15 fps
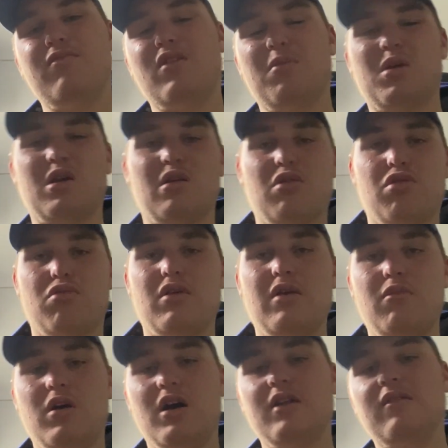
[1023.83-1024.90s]
I'm going to
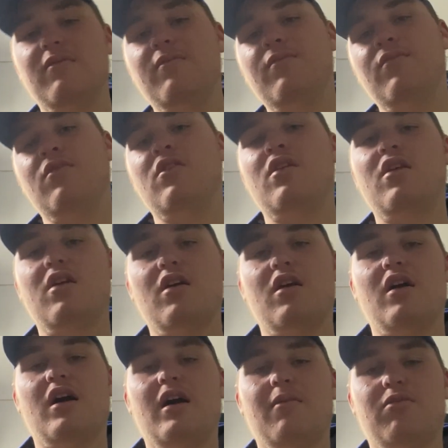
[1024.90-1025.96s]
go
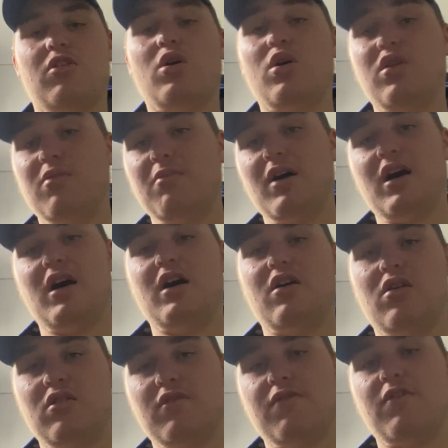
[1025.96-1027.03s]
3-1. Tottenham are
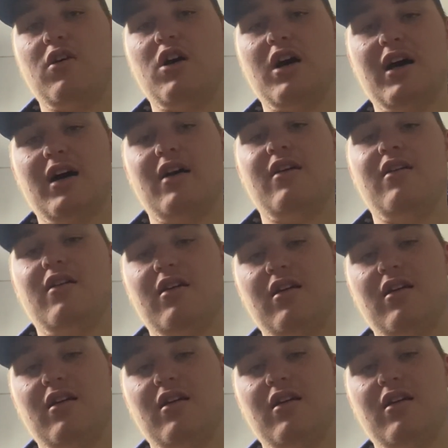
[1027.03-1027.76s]
on fire.